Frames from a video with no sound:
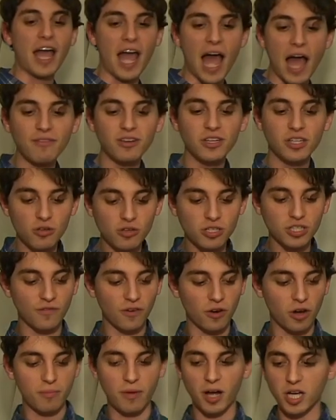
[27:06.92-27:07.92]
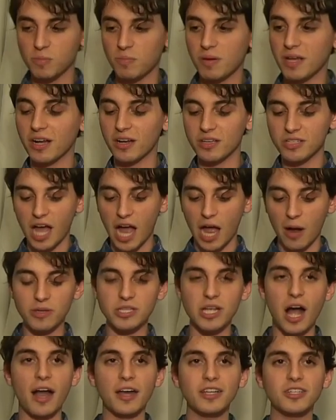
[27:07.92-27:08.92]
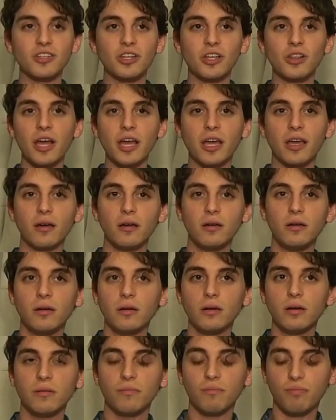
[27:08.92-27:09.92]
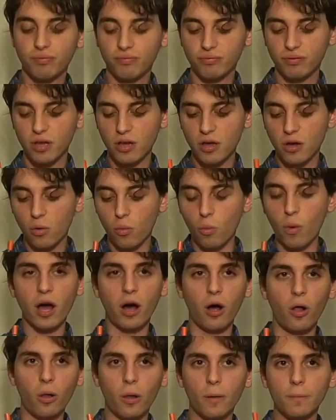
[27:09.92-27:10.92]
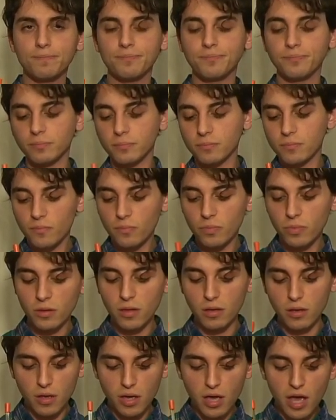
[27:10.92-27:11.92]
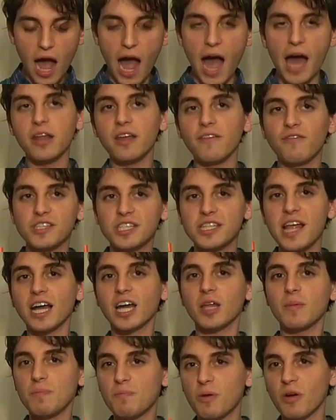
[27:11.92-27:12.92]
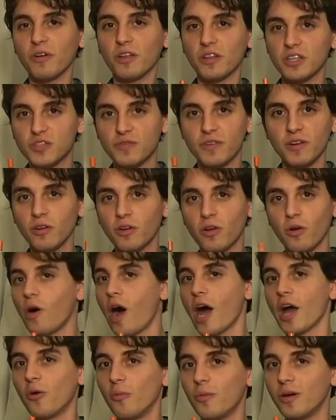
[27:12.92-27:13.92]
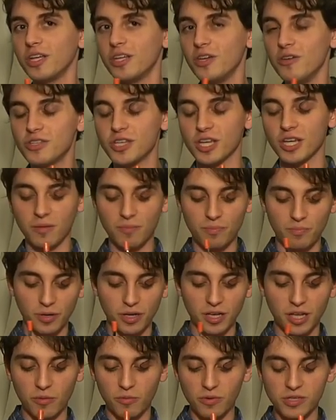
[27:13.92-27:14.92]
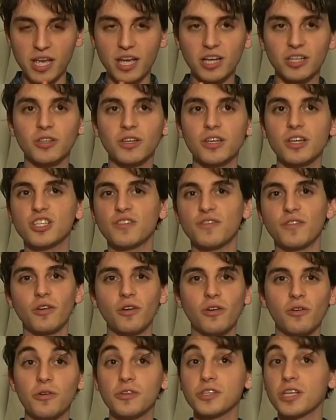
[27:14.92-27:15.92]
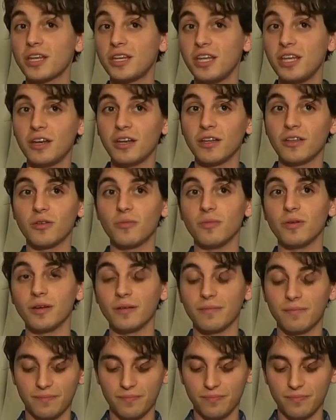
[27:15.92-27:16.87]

I haven't used it very much because I was honestly like, uh, well, I, if it's not gonna be perfectly spherical, I don't want to use it. But it was actually as spherical as I needed it to be.